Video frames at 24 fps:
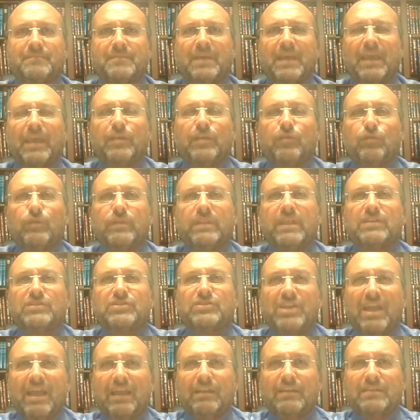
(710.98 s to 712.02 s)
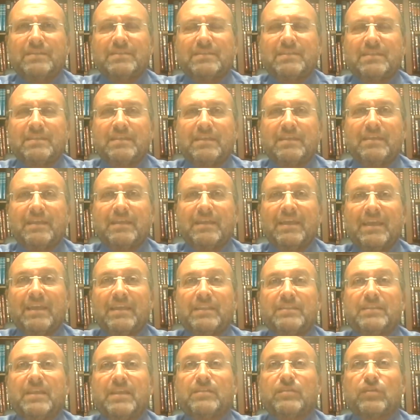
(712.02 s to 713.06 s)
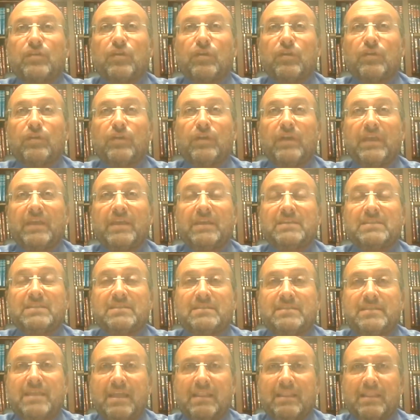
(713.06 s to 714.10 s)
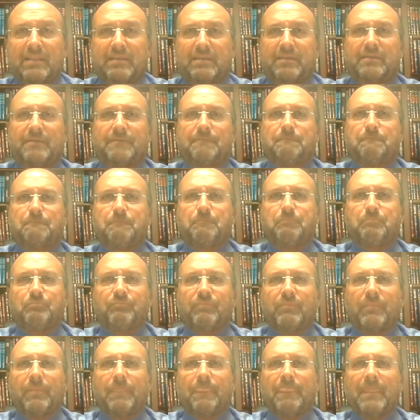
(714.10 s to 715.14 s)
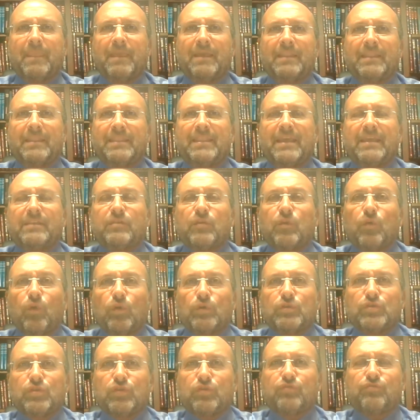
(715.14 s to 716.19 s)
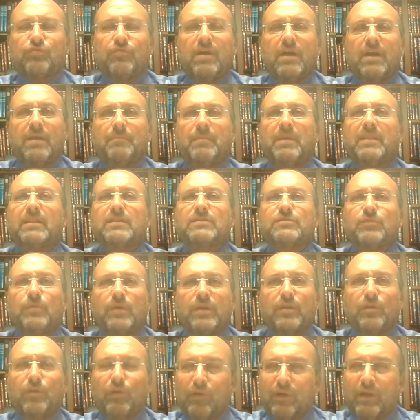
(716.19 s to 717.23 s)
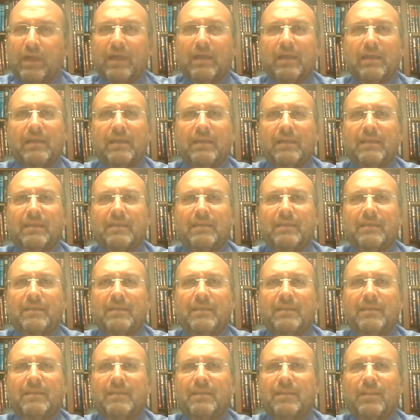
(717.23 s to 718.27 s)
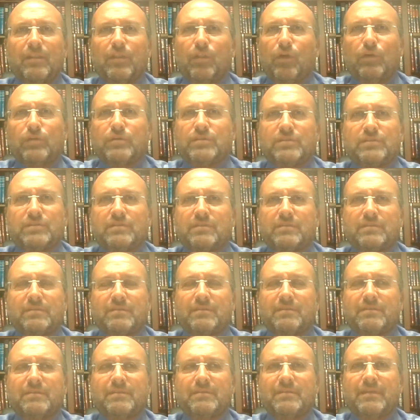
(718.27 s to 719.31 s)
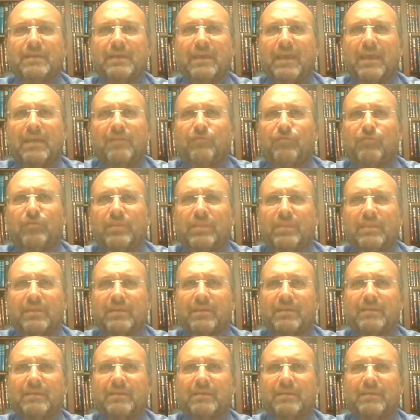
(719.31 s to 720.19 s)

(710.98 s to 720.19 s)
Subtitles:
He took that jealousy that is deadly, that caused the crime, and that's why Korach lost everything.